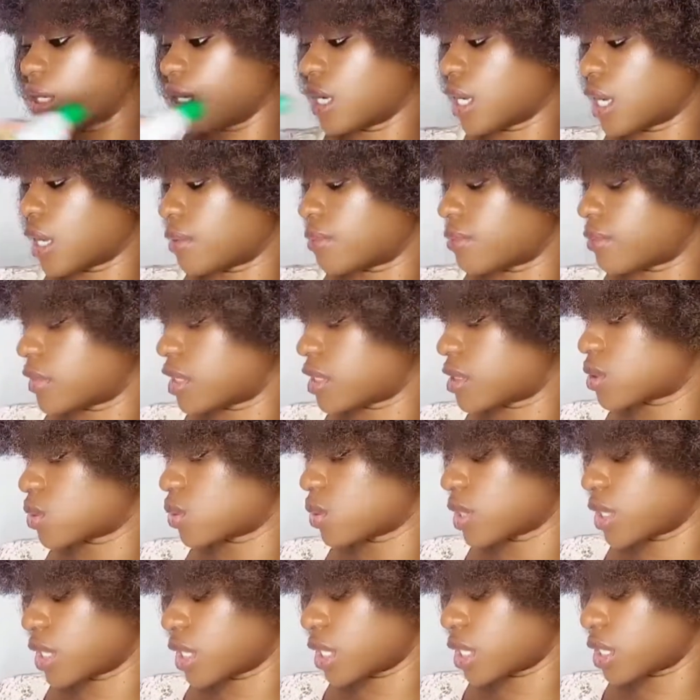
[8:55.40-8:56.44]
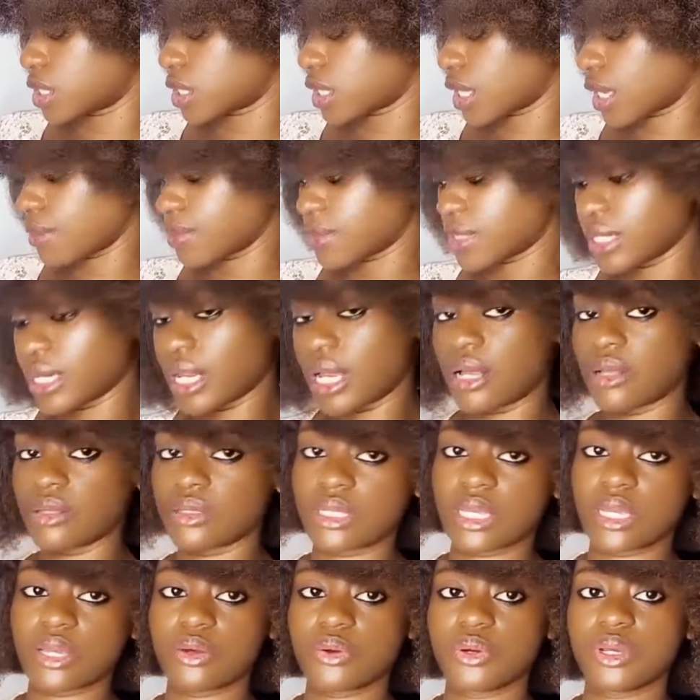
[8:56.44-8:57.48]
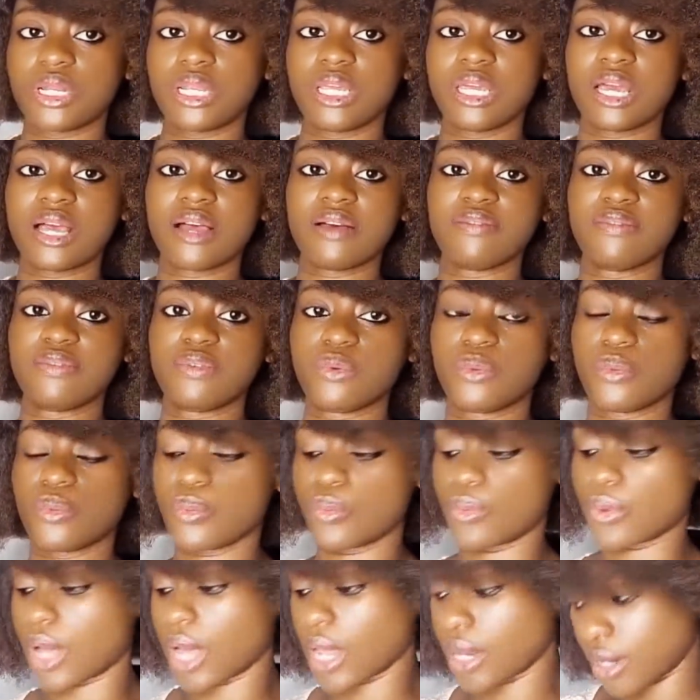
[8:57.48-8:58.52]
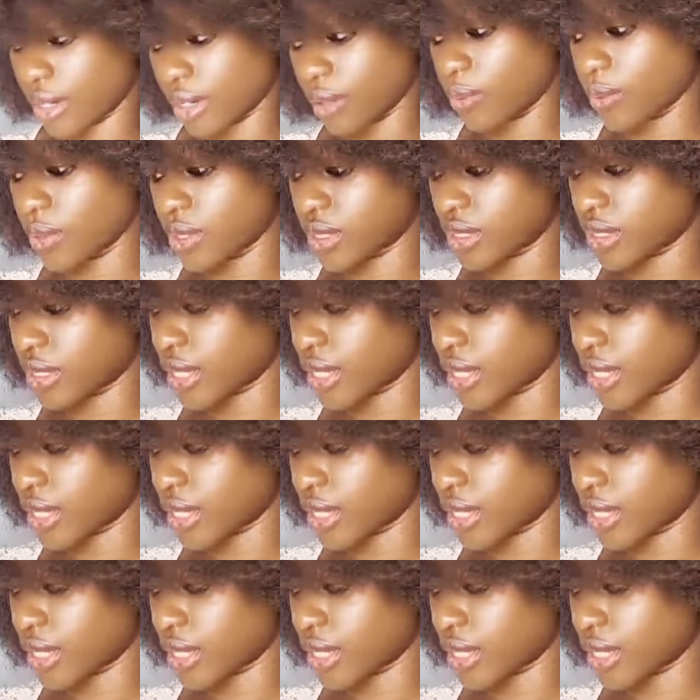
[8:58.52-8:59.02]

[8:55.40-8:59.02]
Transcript: yeah, this one is emptied out. I currently have another one